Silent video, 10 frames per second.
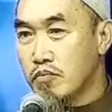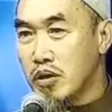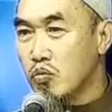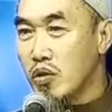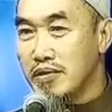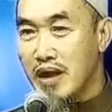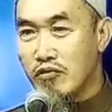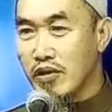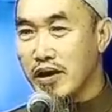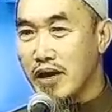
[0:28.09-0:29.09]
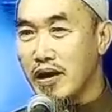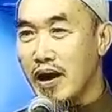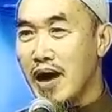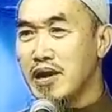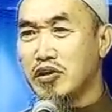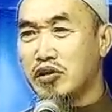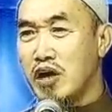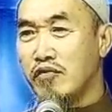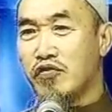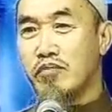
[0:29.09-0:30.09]
Human will never get
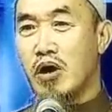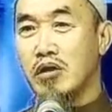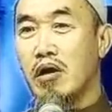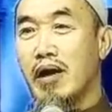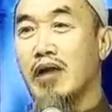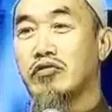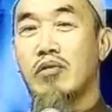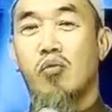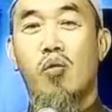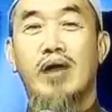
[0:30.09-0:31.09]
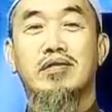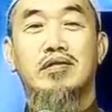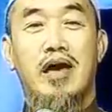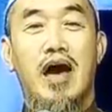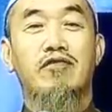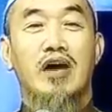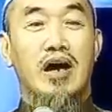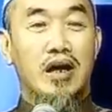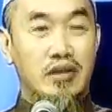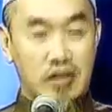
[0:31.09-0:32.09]
anything from Allah except what they have
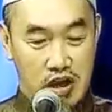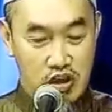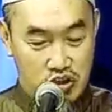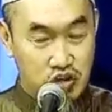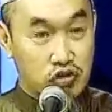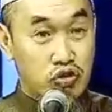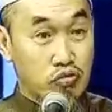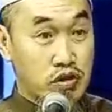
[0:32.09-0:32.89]
earned in this